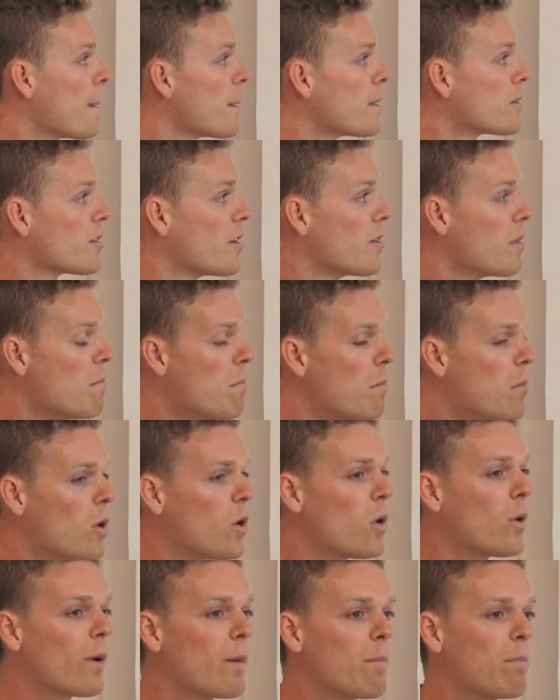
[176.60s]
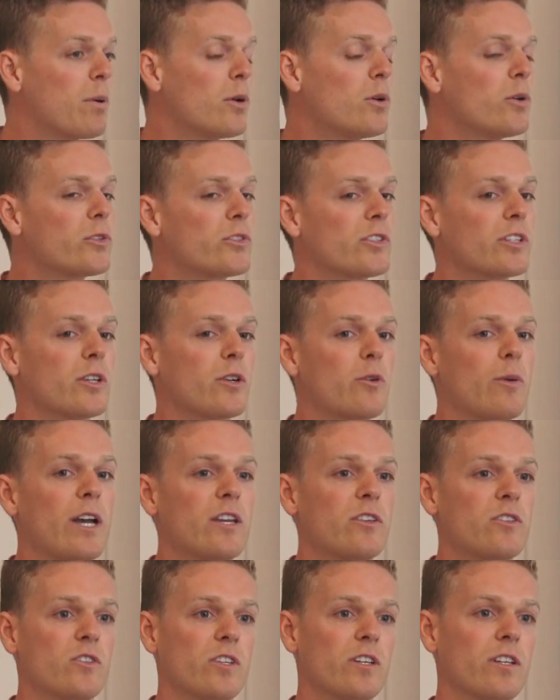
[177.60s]
So the more important
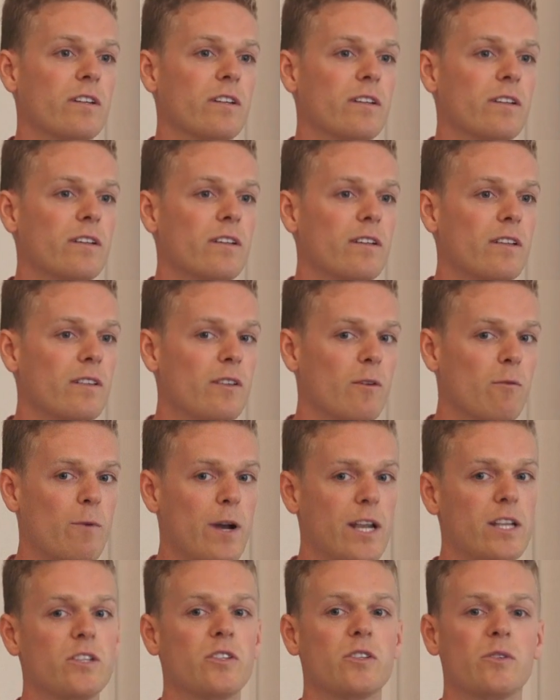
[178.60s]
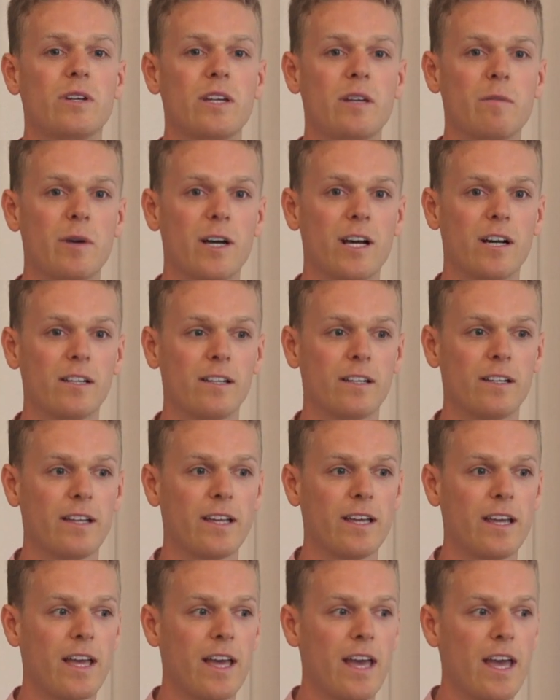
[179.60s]
question than when to email
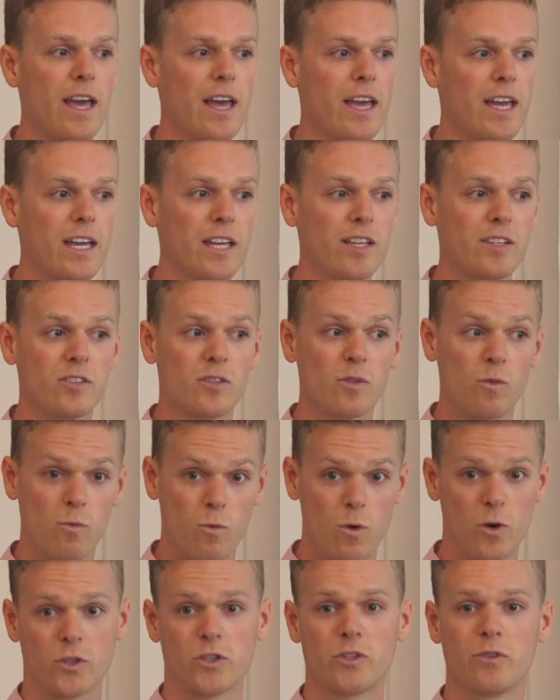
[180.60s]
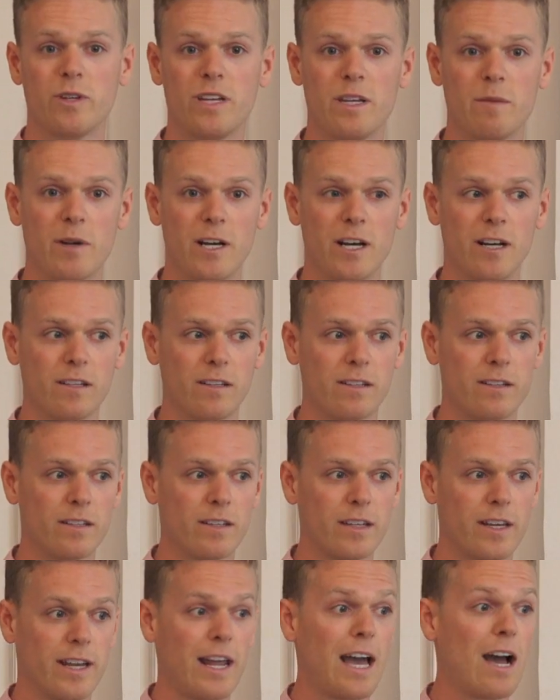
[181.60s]
is what to email,
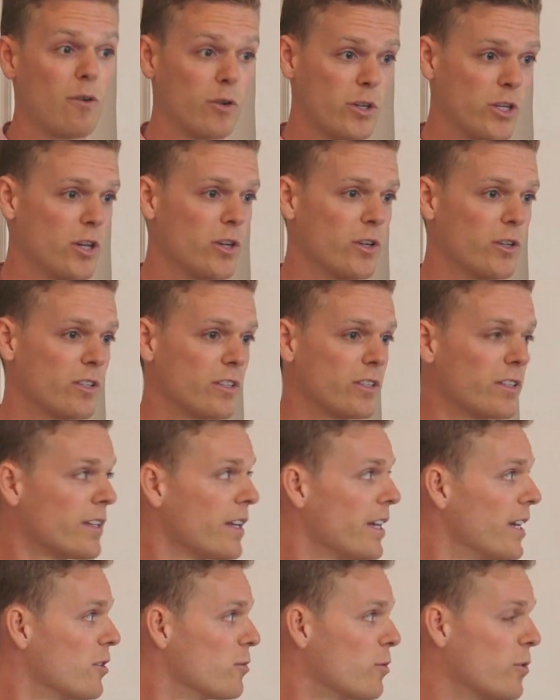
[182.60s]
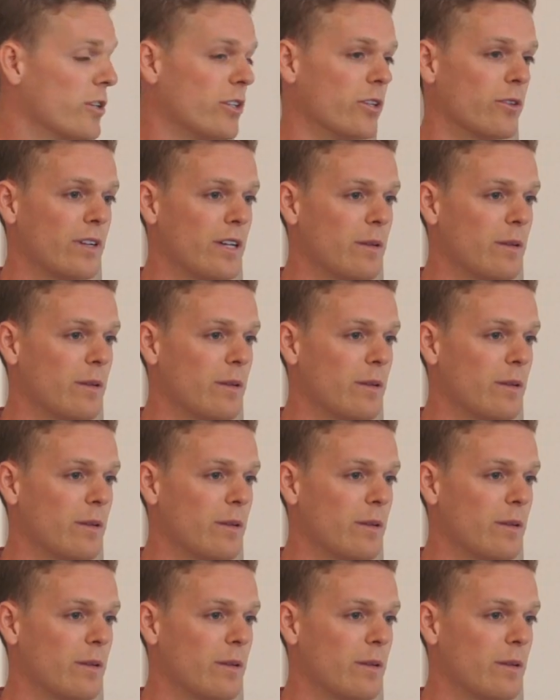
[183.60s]
and how good is what you're